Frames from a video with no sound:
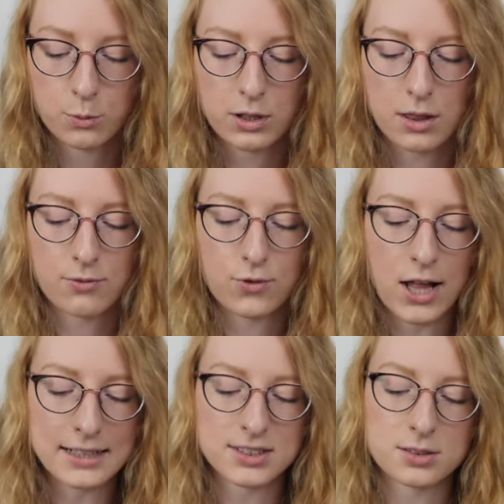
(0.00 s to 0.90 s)
with
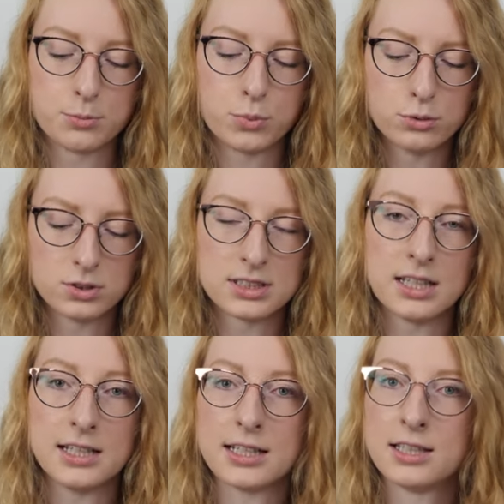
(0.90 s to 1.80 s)
flats, boots,
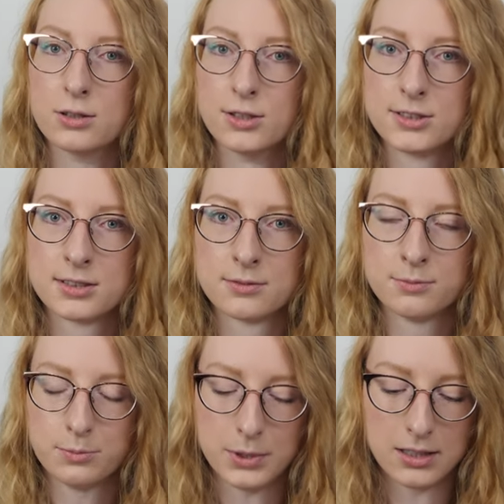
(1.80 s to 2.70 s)
and heels
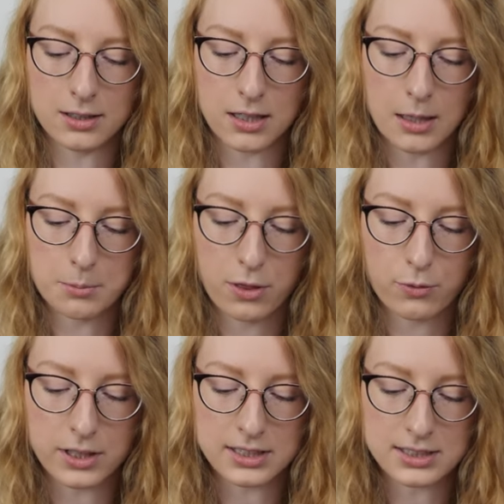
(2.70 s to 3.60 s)
being the top
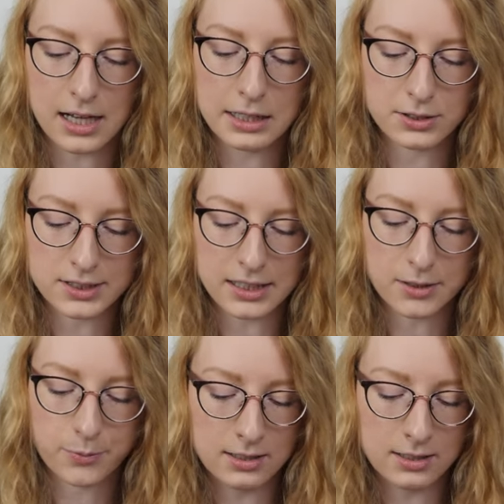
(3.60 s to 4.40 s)
three styles there.